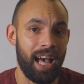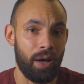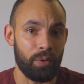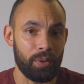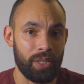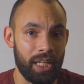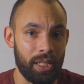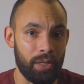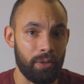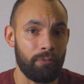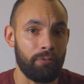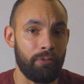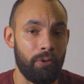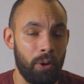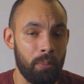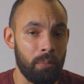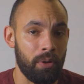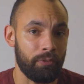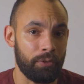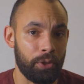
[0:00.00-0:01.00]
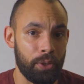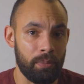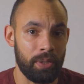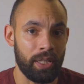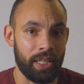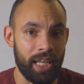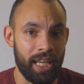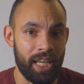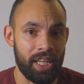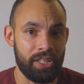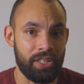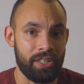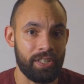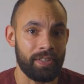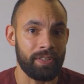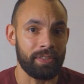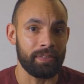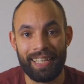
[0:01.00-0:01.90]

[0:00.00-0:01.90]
outdated form of communication,